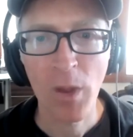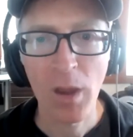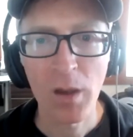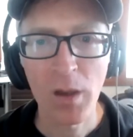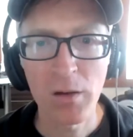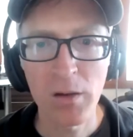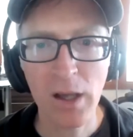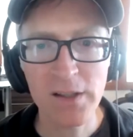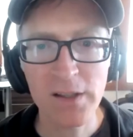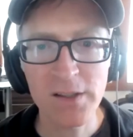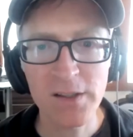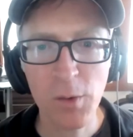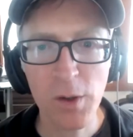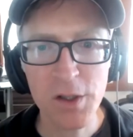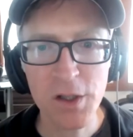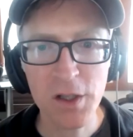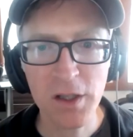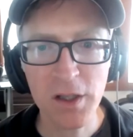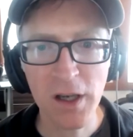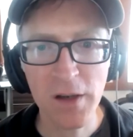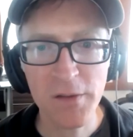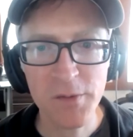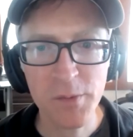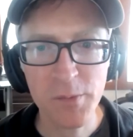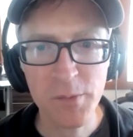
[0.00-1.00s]
Next question
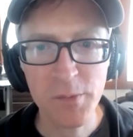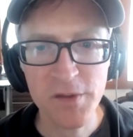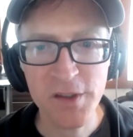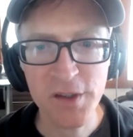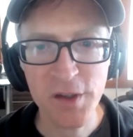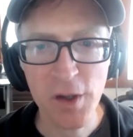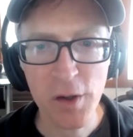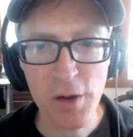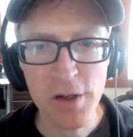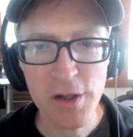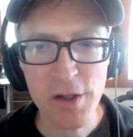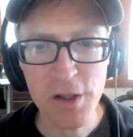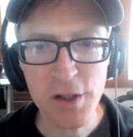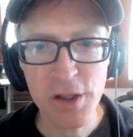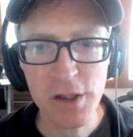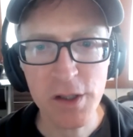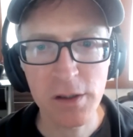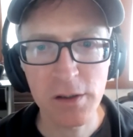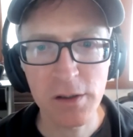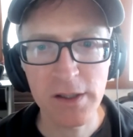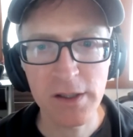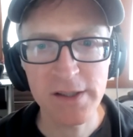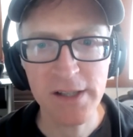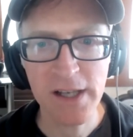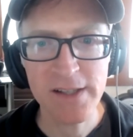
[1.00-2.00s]
comes from
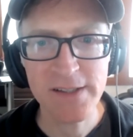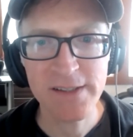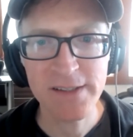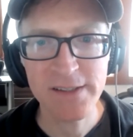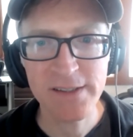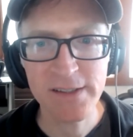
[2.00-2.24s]
Serge. He says,